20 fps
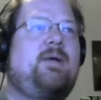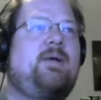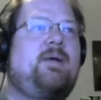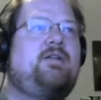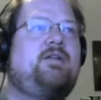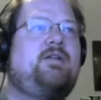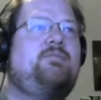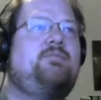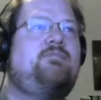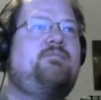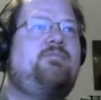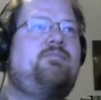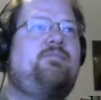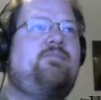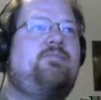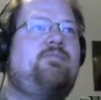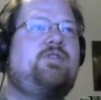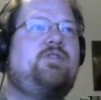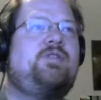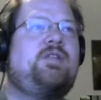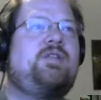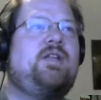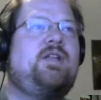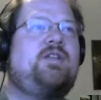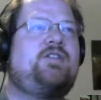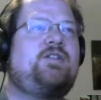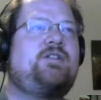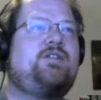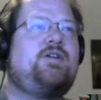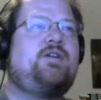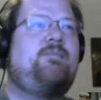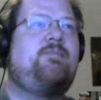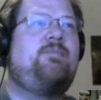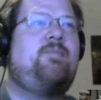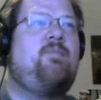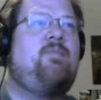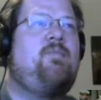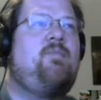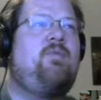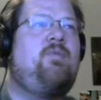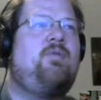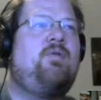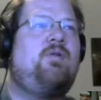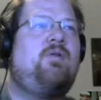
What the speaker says: expanded. You see that, Jessica?